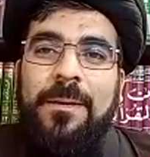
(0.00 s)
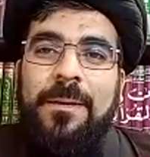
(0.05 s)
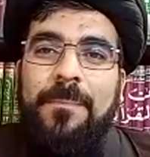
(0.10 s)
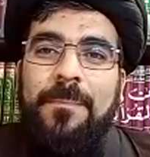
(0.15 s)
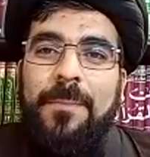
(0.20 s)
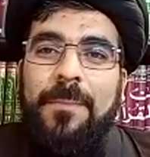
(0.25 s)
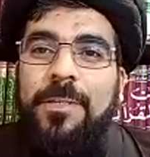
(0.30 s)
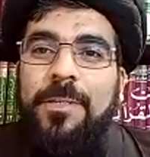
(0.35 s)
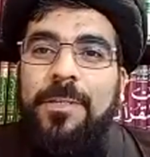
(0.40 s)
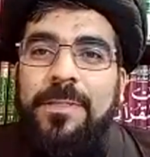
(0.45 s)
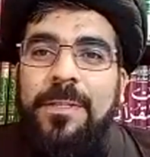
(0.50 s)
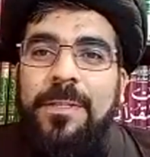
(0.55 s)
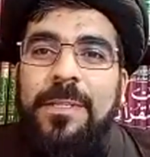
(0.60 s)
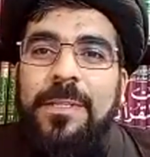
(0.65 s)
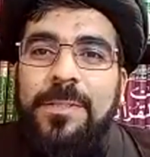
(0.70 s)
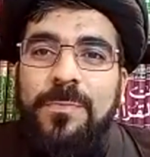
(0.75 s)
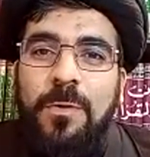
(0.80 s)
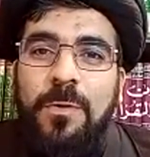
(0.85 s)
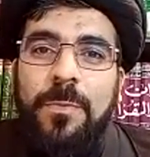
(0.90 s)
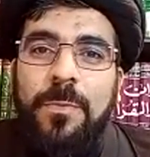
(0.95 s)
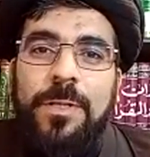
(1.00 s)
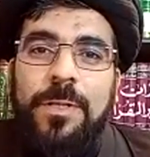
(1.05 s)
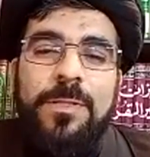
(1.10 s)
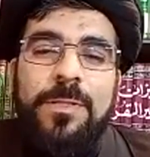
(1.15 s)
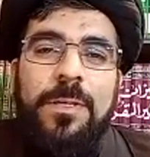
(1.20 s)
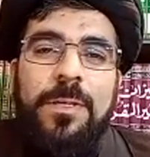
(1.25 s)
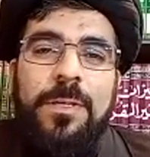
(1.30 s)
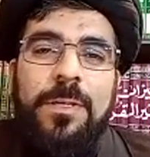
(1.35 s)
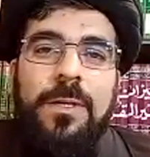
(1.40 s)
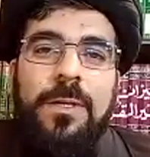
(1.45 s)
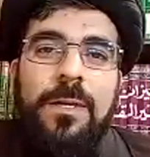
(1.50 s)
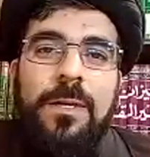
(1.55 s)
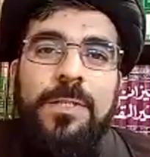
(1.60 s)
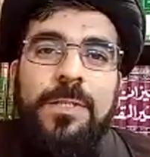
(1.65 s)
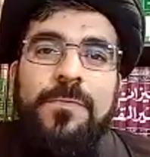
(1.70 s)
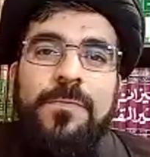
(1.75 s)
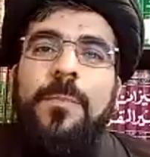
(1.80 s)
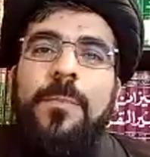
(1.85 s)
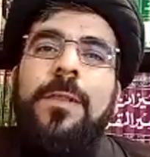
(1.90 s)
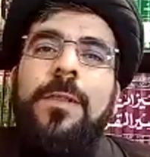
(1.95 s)
Because these moments
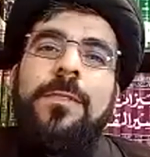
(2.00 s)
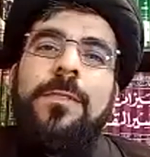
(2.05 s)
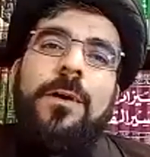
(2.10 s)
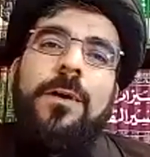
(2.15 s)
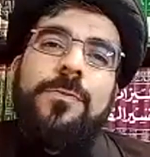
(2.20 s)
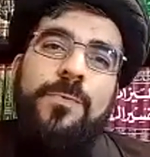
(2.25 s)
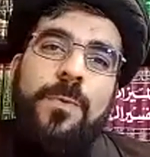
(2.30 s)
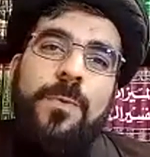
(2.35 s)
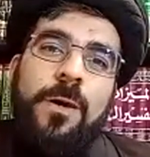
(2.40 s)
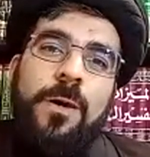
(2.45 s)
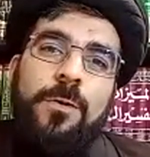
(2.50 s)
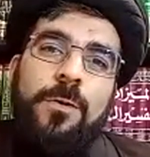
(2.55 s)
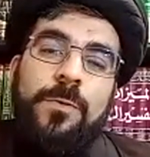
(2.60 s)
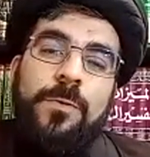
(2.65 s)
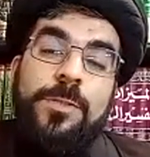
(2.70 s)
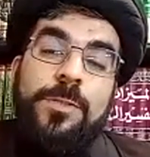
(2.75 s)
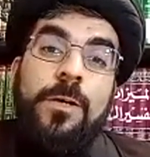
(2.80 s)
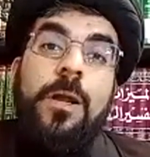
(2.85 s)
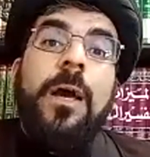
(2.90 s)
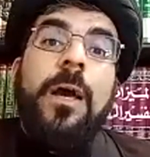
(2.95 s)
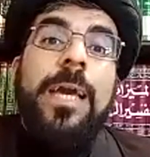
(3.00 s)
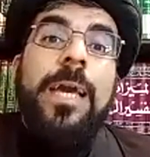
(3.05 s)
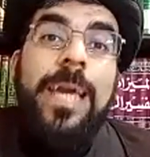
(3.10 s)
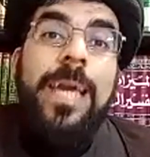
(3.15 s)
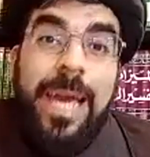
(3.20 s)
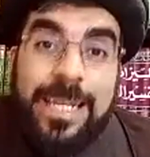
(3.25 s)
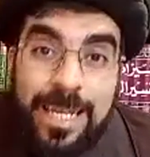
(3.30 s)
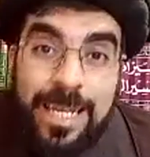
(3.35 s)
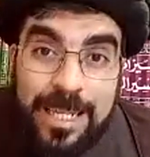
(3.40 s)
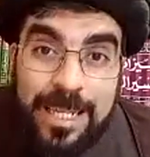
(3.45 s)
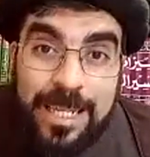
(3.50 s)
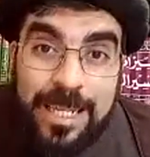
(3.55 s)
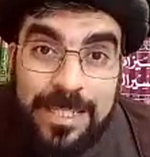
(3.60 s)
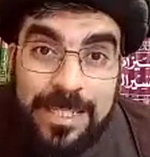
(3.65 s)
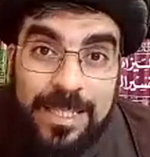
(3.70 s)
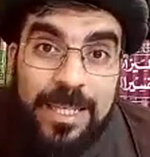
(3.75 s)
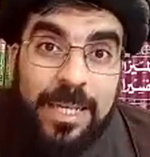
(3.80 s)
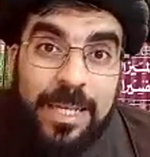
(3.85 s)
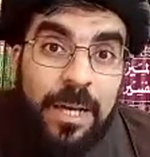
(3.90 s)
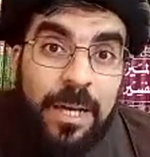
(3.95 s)
is from Allah subhanahu wa ta'ala and
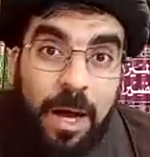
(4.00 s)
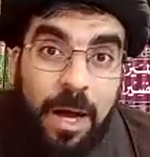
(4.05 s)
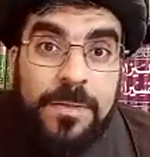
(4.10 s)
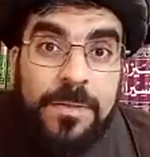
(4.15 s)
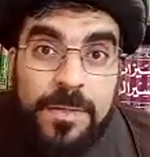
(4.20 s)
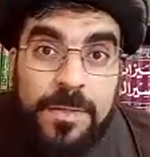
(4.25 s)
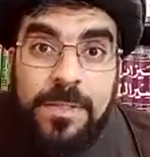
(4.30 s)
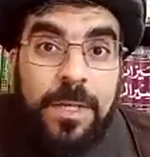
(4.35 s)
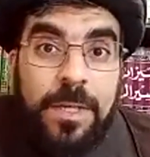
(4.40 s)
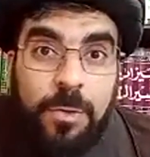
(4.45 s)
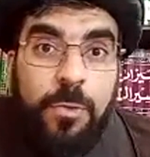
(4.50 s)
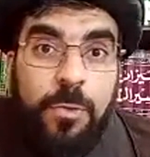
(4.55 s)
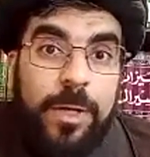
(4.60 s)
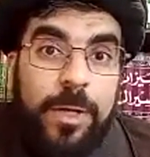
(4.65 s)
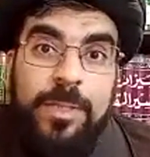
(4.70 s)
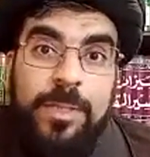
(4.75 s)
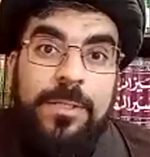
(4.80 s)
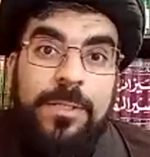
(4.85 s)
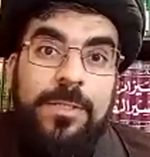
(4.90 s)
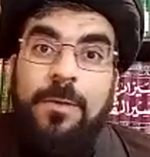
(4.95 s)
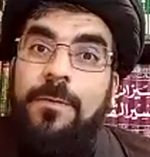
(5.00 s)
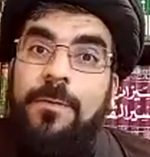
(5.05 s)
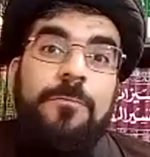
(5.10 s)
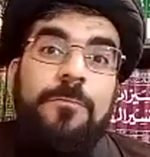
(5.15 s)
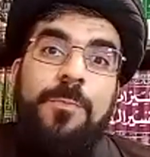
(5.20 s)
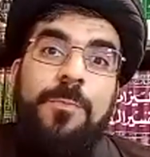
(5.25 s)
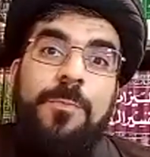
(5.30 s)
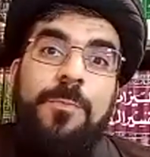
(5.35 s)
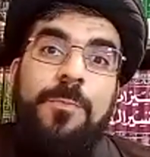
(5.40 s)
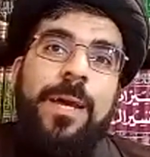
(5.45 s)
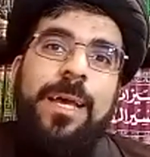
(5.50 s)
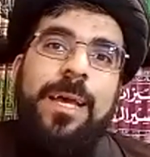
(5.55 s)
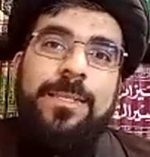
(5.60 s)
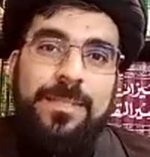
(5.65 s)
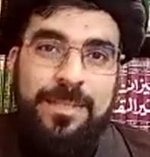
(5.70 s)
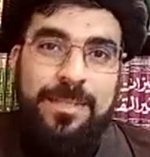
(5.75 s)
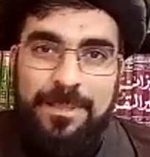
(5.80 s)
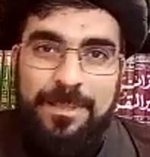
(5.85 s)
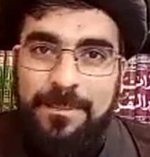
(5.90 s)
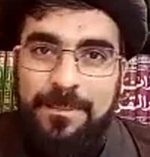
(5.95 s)
is the consequence of our
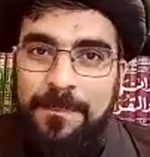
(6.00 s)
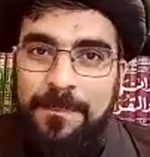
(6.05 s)
past.